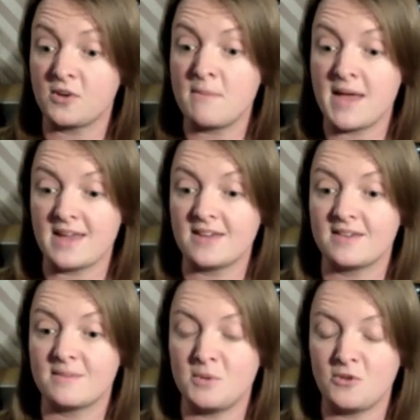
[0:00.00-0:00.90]

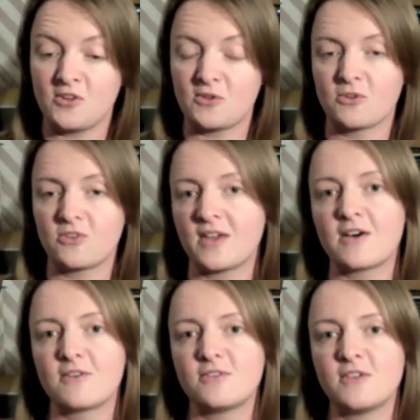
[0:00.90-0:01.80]
make music
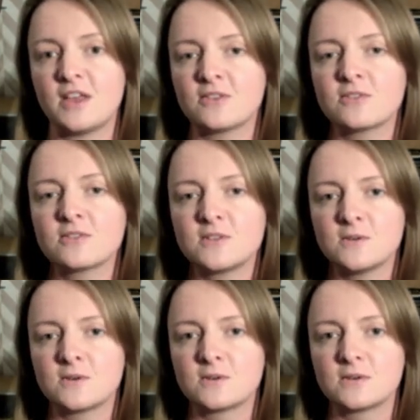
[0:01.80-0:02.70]
yourself as long as
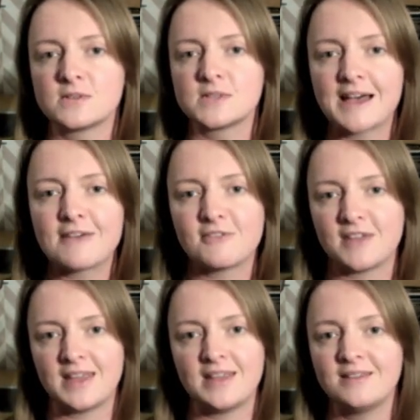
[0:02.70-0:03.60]
you're
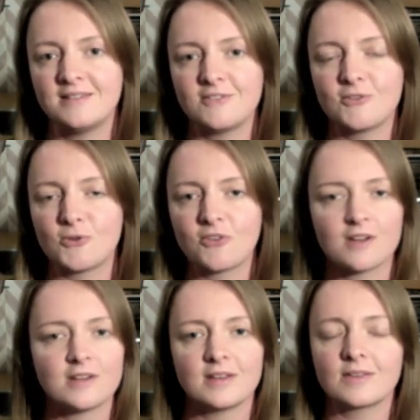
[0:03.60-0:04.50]
savvy to a
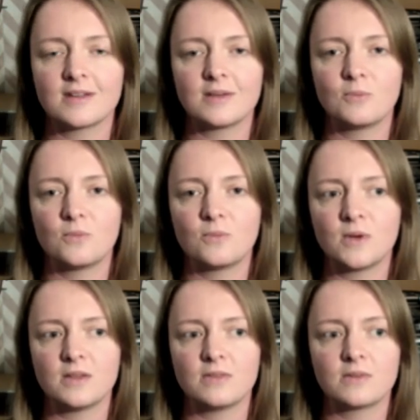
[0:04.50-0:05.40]
certain extent
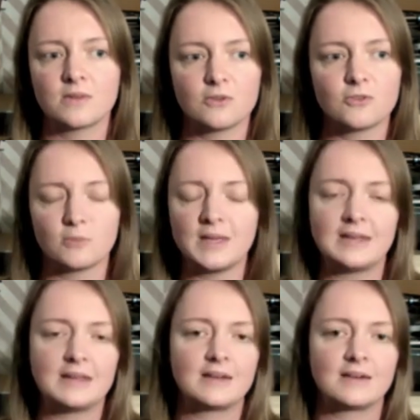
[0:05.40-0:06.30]
with social
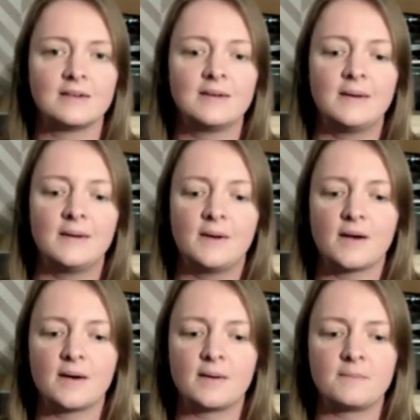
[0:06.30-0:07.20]
media,
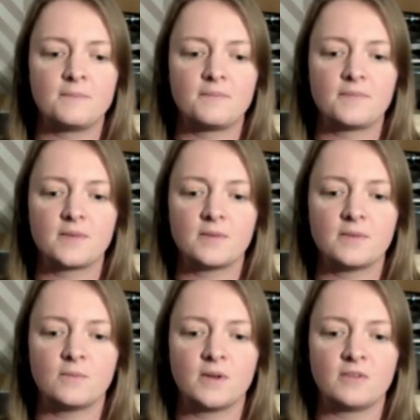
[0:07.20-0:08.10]

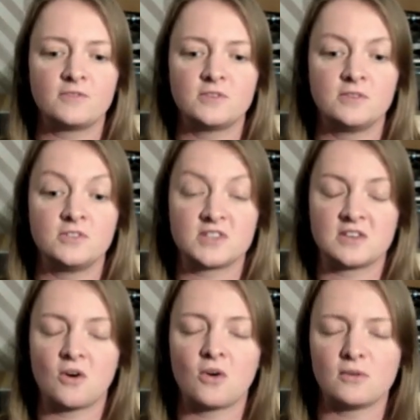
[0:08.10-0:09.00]
with just
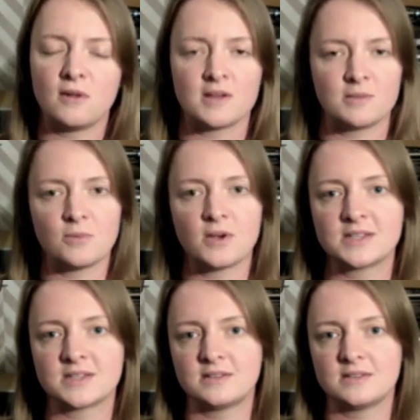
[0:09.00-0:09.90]
an online
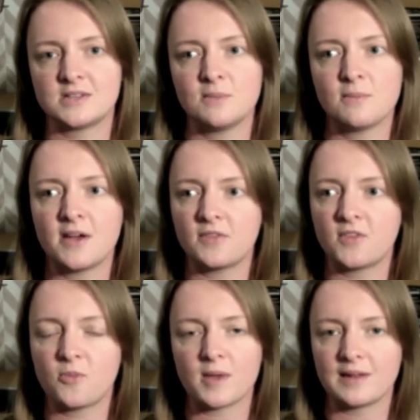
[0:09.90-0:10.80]
presence. You might have
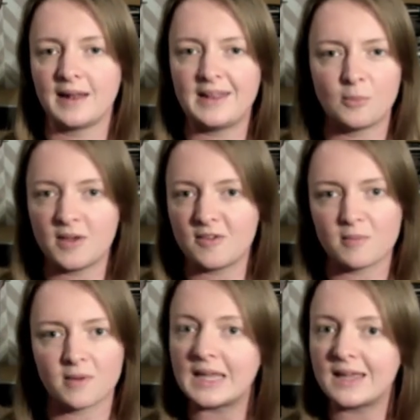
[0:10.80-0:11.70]
to spend a little bit of
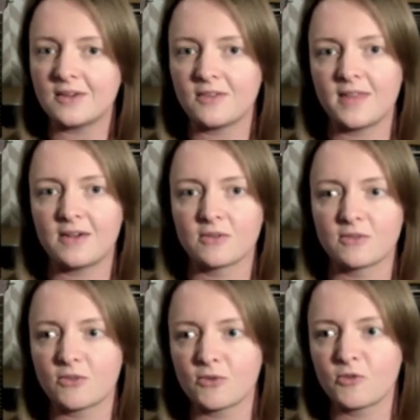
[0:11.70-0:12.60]
money here and there
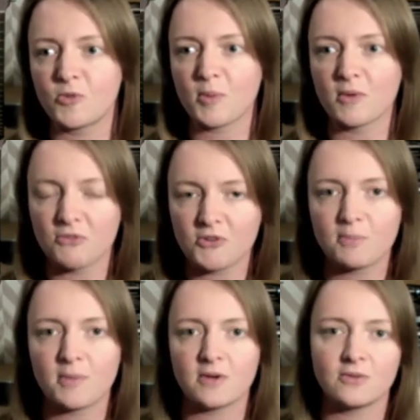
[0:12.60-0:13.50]
on sort of
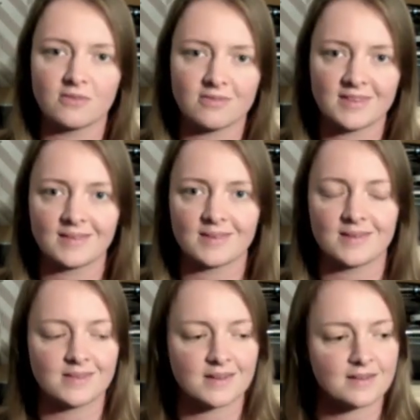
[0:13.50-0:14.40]
sponsored posts and things
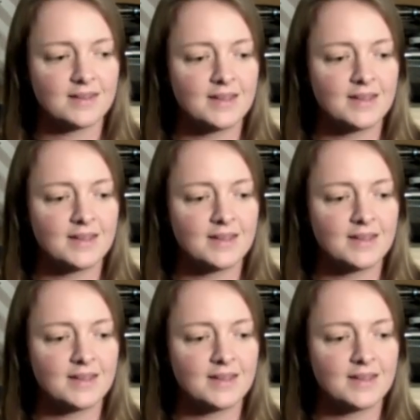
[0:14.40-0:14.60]
like that.